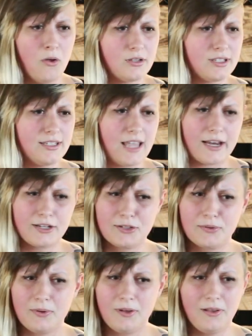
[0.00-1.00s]

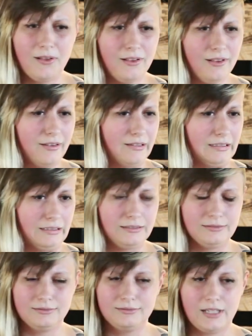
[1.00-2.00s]
sexual,
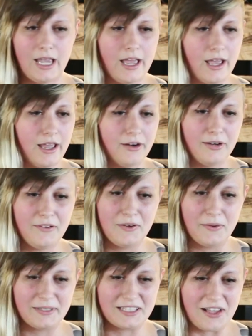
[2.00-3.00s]
I don't even
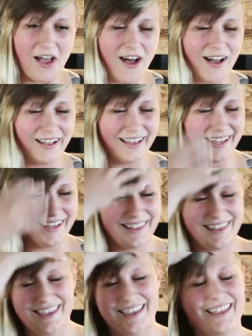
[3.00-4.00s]
know what to call
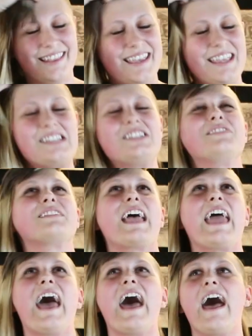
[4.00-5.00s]
it, the issues I
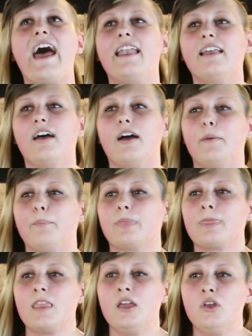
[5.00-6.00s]
had
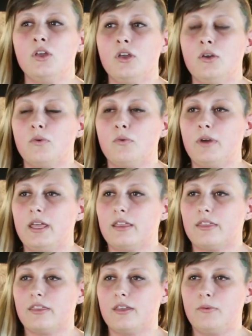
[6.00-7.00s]

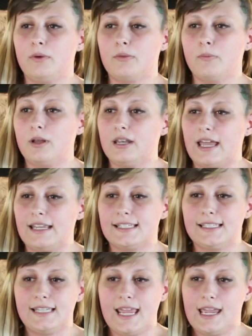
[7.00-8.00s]
with one night
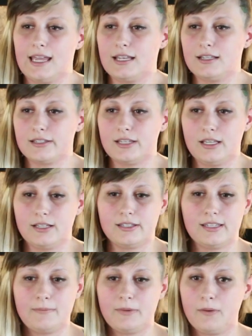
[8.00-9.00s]
stands and
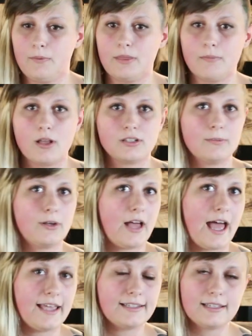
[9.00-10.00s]
sleeping with multiple
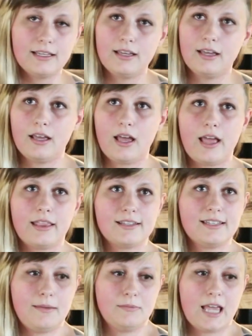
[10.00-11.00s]
guys at the
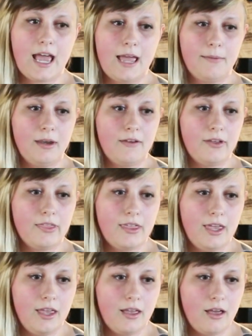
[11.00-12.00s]
same time and
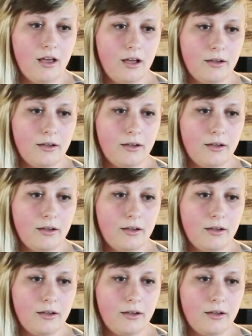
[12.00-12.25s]
everything,